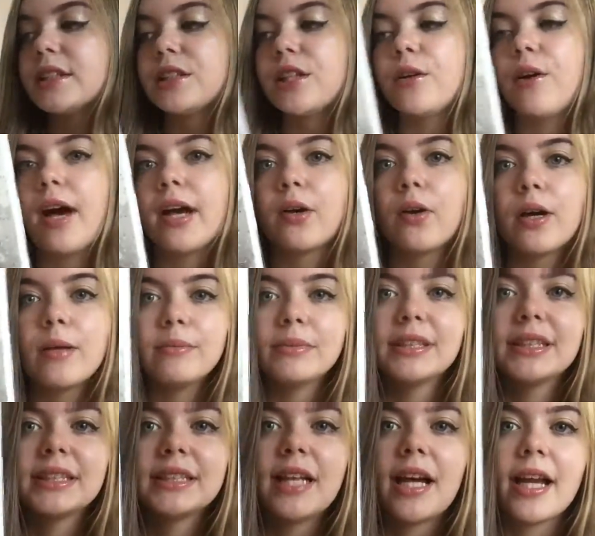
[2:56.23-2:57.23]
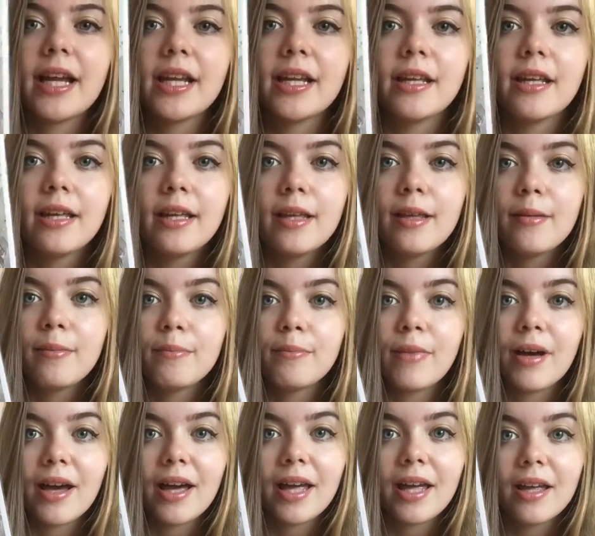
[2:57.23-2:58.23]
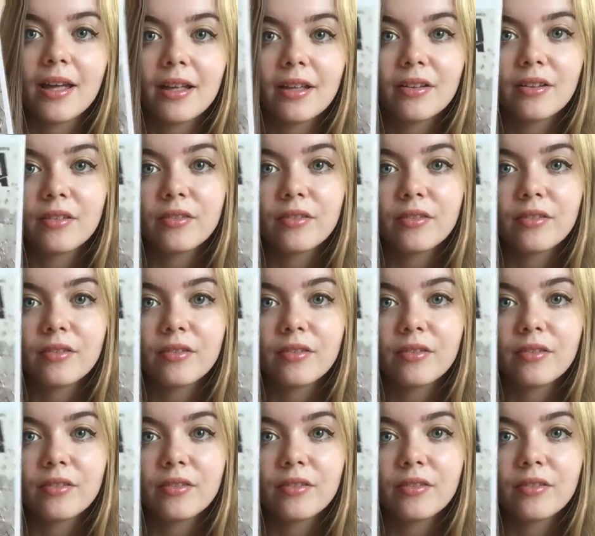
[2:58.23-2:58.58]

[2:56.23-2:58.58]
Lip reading: So I got him to sign my